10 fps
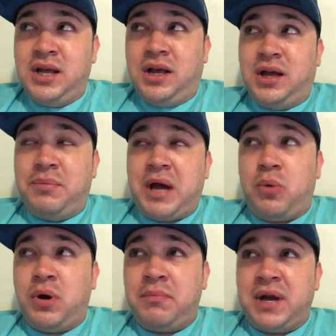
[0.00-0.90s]
about
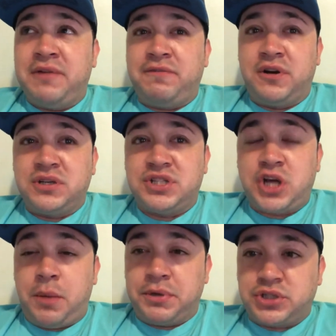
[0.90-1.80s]
what my first
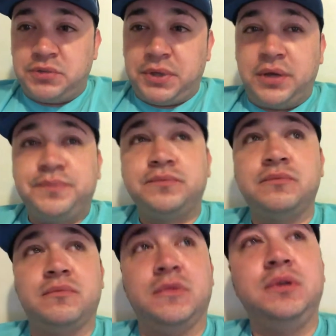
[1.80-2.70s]
topic should be.
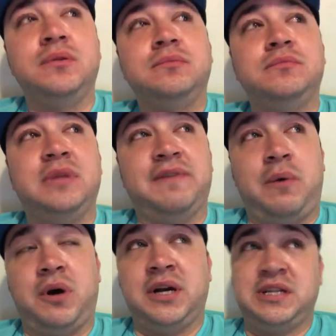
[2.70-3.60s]
If I
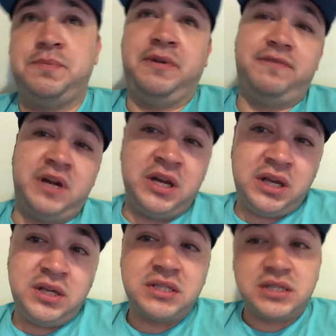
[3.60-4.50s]
wanted it to be
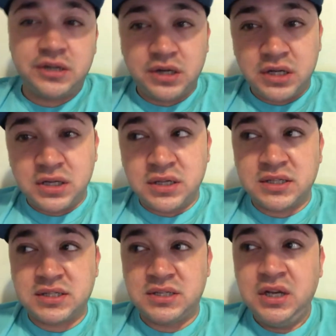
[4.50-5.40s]
funny,
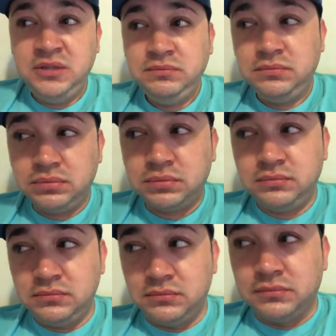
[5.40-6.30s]
serious,
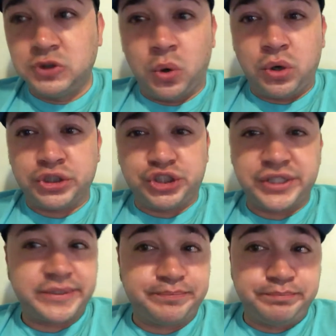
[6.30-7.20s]
or
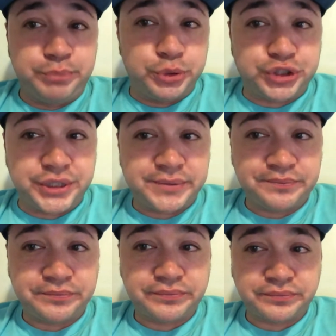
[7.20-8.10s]
just bullshit.
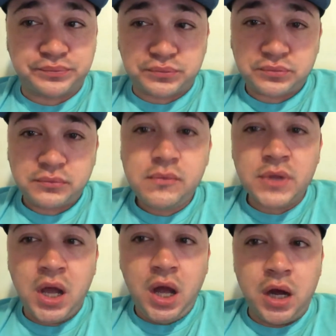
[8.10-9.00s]

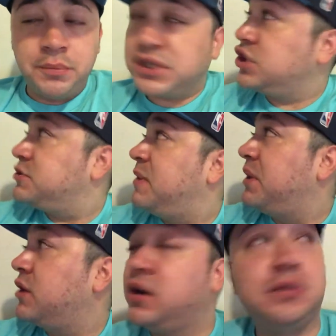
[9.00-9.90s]
Excuse my
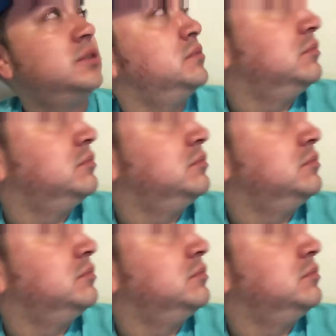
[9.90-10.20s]
background.